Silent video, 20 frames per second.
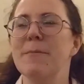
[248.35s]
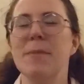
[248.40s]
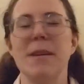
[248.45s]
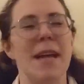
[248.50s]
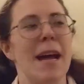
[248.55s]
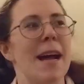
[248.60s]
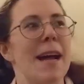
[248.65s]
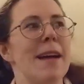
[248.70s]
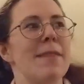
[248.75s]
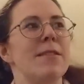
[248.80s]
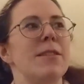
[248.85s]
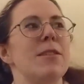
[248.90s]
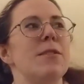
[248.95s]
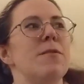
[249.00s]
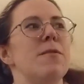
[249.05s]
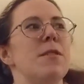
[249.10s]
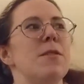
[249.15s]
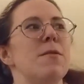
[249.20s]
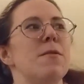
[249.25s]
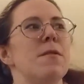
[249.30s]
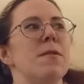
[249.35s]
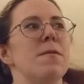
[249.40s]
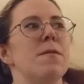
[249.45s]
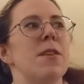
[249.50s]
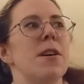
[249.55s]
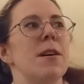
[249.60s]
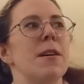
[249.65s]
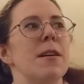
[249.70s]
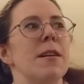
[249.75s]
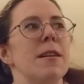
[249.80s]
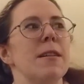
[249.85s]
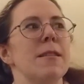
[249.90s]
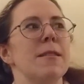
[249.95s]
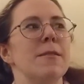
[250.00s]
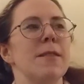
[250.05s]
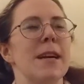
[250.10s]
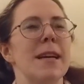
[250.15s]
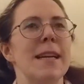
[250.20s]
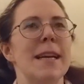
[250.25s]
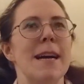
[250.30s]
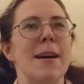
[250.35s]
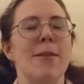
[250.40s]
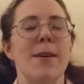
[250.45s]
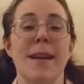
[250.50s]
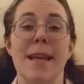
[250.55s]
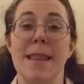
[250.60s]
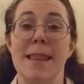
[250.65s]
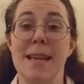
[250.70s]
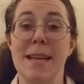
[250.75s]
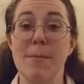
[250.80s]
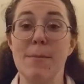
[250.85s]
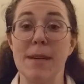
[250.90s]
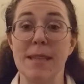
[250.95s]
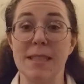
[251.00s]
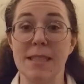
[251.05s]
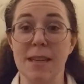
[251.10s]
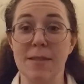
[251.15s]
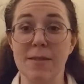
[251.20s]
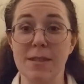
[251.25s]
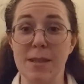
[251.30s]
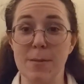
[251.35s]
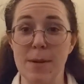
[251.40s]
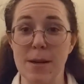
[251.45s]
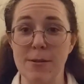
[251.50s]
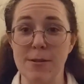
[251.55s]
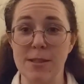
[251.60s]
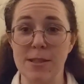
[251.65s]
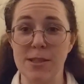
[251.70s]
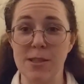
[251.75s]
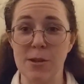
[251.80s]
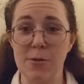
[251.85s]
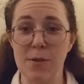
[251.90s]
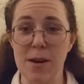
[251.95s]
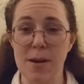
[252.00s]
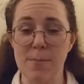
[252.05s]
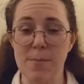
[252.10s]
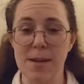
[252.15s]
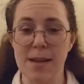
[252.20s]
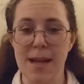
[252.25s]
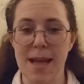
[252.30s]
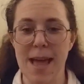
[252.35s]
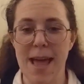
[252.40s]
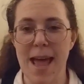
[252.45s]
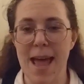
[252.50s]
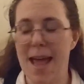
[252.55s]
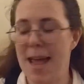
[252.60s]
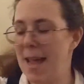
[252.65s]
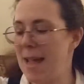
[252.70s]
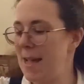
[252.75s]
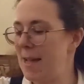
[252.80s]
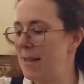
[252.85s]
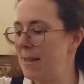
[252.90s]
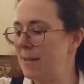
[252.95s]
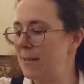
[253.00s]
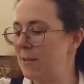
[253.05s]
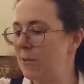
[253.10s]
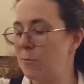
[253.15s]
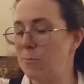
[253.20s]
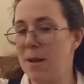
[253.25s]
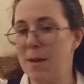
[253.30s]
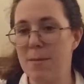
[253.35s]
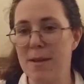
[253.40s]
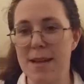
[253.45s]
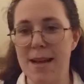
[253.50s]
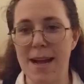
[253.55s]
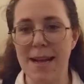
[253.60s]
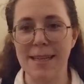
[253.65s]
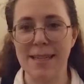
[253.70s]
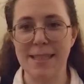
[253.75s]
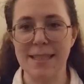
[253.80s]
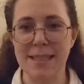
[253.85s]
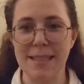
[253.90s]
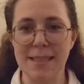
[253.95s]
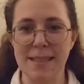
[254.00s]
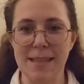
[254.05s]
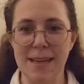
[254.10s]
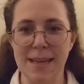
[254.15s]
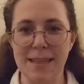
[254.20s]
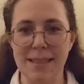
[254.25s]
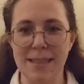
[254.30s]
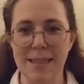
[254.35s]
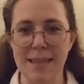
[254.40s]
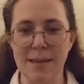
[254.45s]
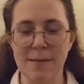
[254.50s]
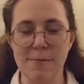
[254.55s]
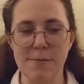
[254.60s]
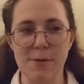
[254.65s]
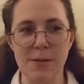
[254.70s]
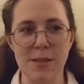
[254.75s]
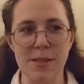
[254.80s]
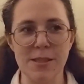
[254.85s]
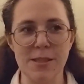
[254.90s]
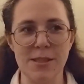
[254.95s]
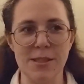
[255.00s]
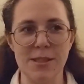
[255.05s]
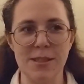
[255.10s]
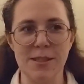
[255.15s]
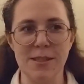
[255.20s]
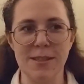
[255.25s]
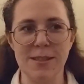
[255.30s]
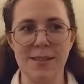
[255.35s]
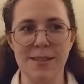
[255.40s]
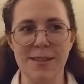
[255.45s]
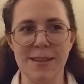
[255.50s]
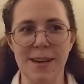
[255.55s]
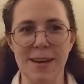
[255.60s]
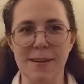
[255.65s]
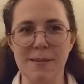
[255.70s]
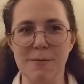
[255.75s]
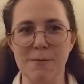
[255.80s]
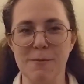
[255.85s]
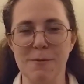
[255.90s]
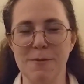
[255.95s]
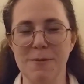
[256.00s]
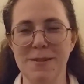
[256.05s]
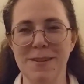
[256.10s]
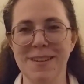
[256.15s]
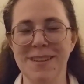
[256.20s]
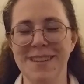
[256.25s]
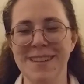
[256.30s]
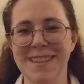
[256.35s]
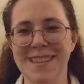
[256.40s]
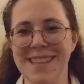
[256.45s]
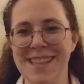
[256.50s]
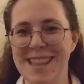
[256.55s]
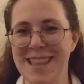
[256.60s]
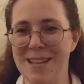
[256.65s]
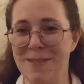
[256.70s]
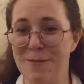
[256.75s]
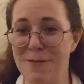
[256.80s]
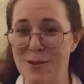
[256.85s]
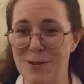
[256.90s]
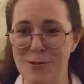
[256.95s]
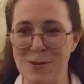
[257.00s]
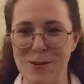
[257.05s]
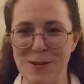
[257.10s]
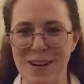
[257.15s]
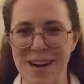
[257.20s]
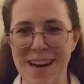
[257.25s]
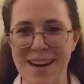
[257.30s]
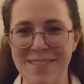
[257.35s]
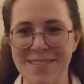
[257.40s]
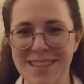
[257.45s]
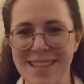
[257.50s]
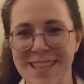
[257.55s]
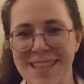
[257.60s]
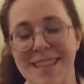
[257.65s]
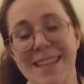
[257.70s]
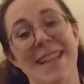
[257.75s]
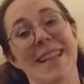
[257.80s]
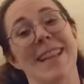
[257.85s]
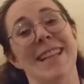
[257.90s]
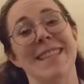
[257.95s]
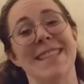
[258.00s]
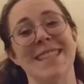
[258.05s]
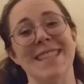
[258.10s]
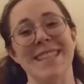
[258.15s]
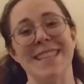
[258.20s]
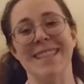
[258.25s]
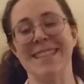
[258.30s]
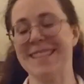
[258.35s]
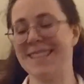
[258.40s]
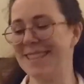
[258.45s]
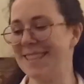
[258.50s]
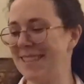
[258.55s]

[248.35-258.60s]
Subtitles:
But yeah, I have a good view of the bar right now, and I think my stuff's about to show up, and so maybe I can get footage of the food arriving. Let's see.